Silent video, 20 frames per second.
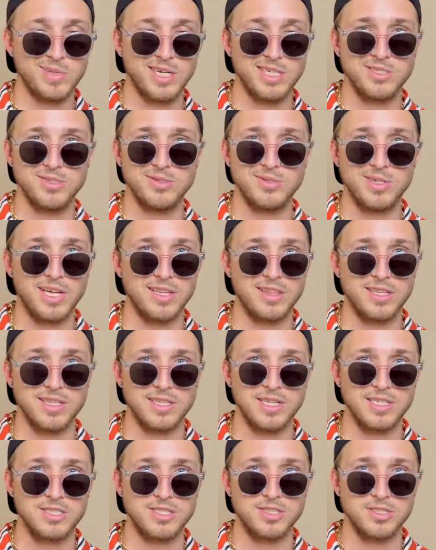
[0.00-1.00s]
My dude, I
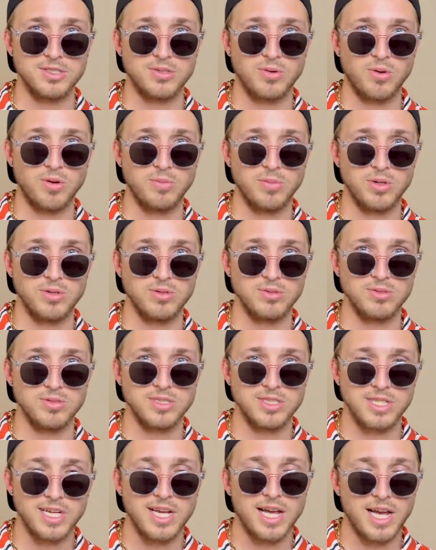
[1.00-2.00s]
think that's just
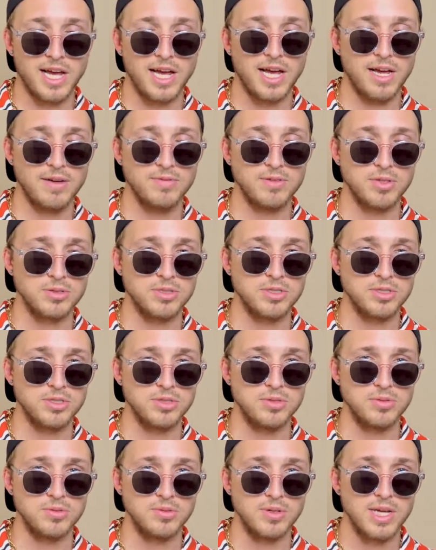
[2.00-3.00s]
hormones. I have those
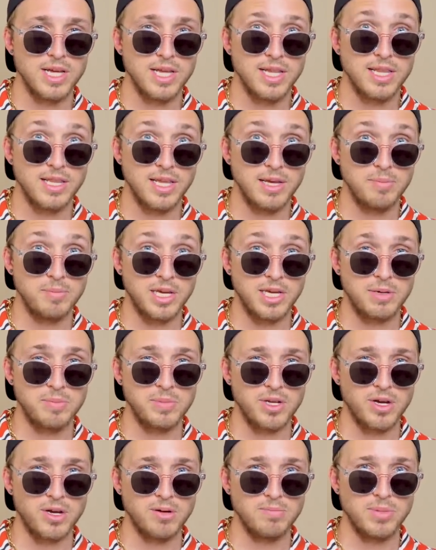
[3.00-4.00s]
too. They make
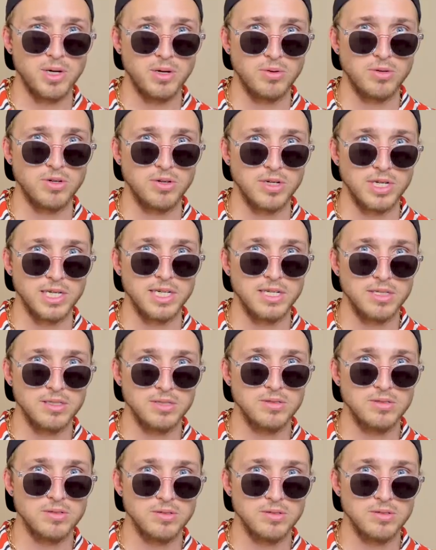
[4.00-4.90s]
me all bonery.